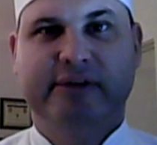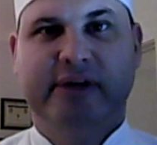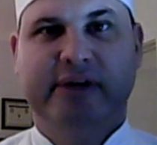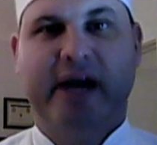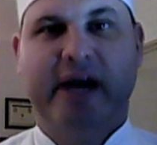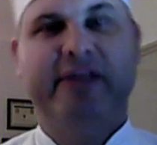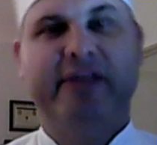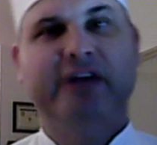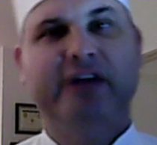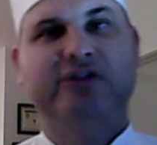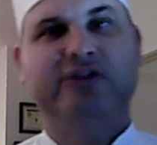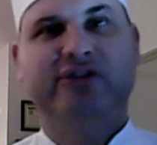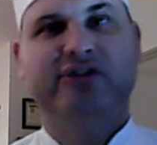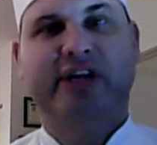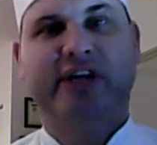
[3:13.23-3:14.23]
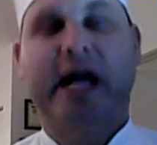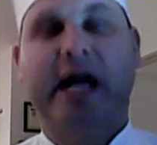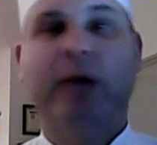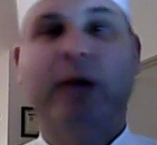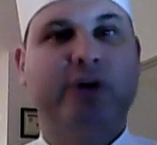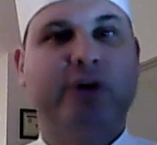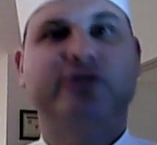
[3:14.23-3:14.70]
And then she said, I
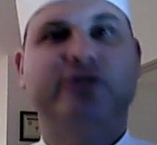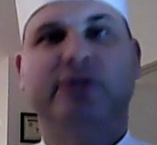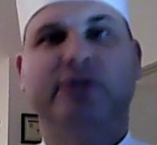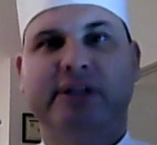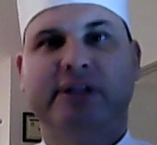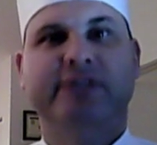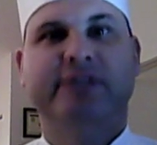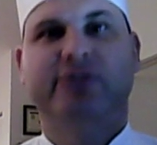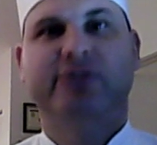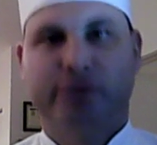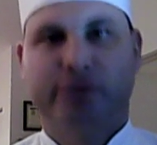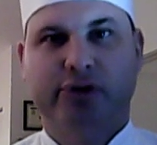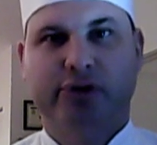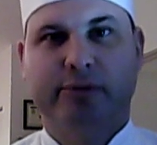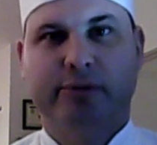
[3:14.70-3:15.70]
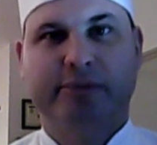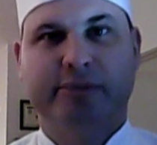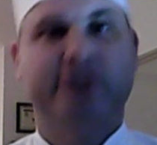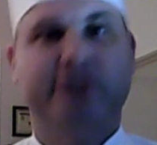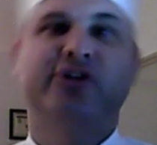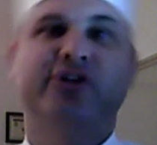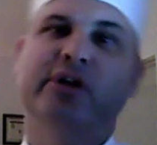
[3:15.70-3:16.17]
want you to leave the room,
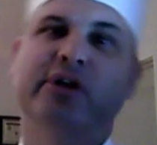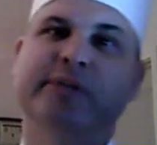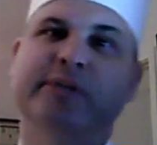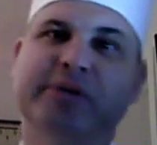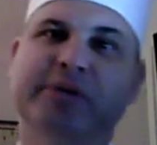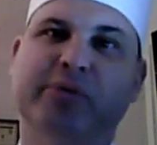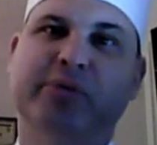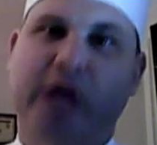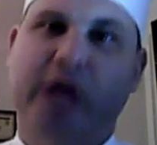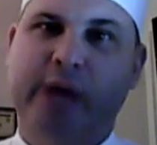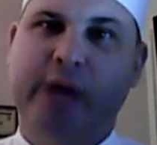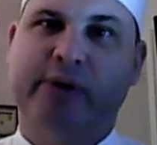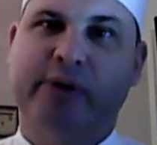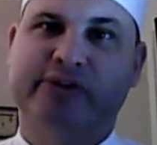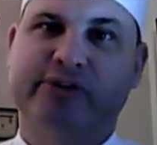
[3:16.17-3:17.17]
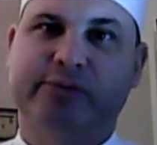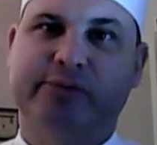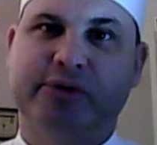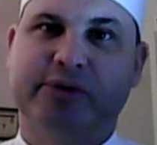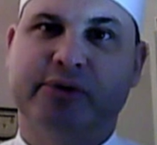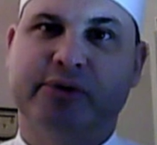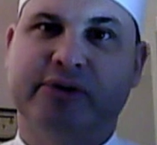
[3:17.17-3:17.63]
because the only people I want to
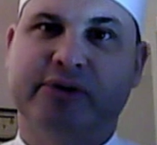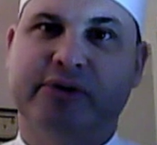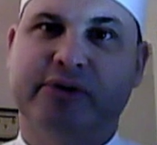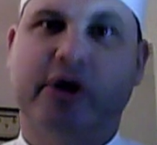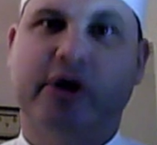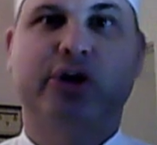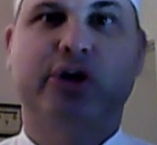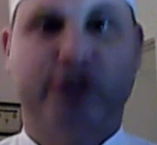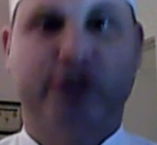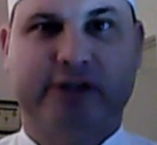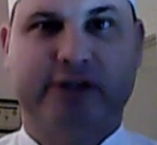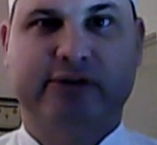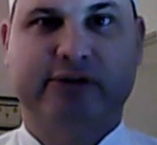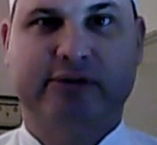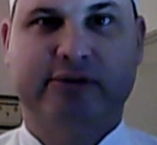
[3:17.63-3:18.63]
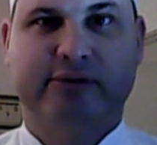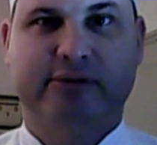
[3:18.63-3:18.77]
speak with are cooks.